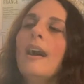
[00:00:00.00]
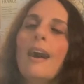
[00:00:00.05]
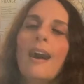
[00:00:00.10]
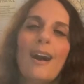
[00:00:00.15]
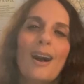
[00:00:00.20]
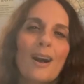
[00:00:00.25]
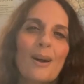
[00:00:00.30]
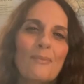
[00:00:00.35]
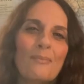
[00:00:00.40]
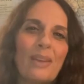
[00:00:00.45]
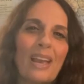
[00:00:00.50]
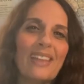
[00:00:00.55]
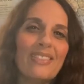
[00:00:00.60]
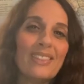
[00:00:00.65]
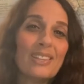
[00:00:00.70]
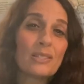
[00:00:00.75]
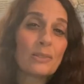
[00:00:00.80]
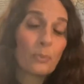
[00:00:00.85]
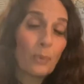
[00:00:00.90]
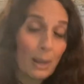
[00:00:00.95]
Um, and
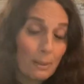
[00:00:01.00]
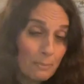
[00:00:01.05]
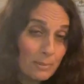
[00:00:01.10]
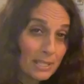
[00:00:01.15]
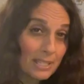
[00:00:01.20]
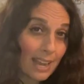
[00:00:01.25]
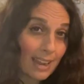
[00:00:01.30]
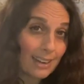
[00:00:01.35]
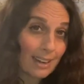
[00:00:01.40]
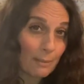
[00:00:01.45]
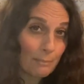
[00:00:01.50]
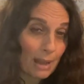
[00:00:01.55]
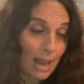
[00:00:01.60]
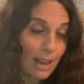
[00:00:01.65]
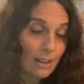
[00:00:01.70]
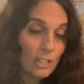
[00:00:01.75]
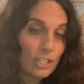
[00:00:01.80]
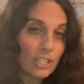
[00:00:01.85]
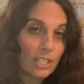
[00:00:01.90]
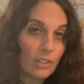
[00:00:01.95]
this website I'm
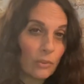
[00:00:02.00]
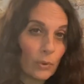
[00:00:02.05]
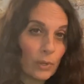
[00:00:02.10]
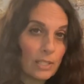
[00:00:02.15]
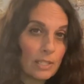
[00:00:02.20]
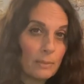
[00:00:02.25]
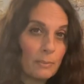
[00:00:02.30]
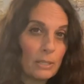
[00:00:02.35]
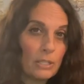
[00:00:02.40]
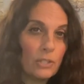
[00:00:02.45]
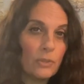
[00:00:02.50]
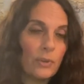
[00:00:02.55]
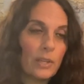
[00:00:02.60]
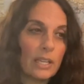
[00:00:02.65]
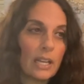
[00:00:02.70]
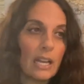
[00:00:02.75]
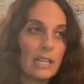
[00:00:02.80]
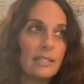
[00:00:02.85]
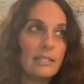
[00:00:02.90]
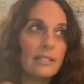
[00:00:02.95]
actually going to be doing
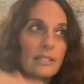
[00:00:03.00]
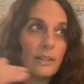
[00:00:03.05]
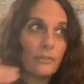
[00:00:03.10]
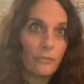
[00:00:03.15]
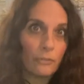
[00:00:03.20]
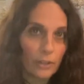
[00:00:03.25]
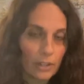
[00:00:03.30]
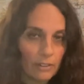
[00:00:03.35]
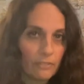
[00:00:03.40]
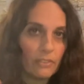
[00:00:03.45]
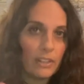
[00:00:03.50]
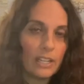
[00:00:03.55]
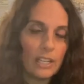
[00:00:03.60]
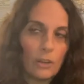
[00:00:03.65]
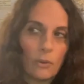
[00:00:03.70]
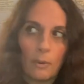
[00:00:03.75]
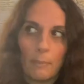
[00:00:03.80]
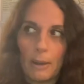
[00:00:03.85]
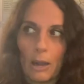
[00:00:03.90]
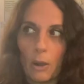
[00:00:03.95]
a different video
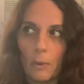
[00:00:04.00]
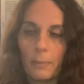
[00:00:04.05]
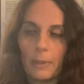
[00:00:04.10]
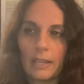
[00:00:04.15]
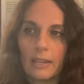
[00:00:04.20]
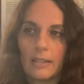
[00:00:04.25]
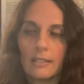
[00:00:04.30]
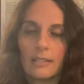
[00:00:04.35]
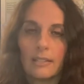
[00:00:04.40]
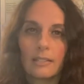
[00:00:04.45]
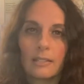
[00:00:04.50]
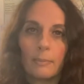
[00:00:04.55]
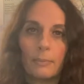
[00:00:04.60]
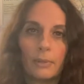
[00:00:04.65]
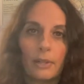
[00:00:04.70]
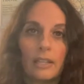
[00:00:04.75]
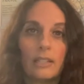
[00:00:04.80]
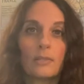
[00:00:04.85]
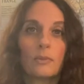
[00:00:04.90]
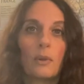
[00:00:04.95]
about because it's a
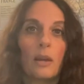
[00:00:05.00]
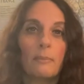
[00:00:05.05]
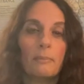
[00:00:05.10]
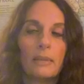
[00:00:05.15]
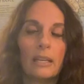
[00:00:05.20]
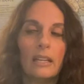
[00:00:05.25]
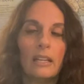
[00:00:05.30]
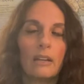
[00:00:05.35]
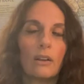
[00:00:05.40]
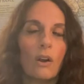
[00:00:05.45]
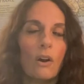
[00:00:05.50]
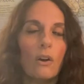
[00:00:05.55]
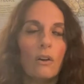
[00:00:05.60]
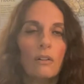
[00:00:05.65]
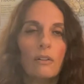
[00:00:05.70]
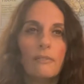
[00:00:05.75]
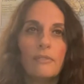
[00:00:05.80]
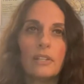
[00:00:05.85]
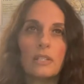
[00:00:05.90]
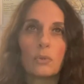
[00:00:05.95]
place where I'm getting all
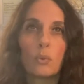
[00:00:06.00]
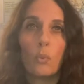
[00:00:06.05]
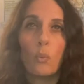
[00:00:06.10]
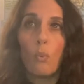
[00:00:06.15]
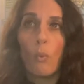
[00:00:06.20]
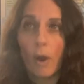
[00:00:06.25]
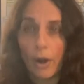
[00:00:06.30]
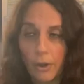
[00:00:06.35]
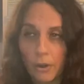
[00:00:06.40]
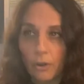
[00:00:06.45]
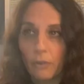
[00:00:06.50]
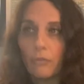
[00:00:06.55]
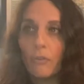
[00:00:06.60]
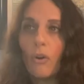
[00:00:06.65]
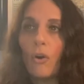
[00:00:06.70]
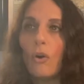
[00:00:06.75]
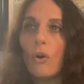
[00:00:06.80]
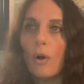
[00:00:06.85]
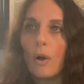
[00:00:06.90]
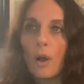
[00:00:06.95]
of these
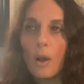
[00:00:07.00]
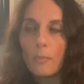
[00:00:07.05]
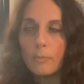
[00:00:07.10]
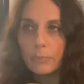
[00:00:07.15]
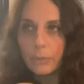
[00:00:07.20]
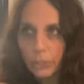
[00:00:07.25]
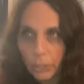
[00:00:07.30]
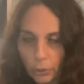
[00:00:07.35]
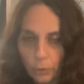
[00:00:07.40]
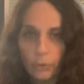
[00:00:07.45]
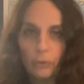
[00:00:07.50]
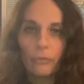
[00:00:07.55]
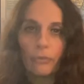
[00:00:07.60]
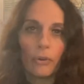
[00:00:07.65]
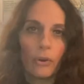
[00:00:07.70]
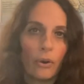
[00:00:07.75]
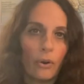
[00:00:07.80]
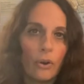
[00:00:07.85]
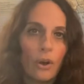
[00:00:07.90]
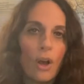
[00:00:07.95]
wonderful,
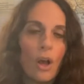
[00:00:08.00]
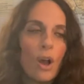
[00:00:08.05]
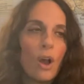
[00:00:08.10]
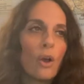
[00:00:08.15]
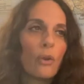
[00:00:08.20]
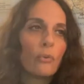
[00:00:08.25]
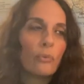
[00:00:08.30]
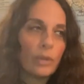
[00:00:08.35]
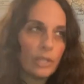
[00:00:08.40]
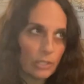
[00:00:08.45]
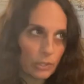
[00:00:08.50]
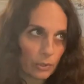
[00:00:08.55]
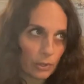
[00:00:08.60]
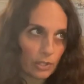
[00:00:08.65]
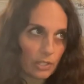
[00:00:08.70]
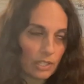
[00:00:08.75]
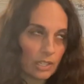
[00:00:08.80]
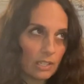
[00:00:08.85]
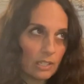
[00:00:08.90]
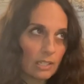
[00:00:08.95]
beautiful
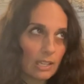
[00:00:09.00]
resources.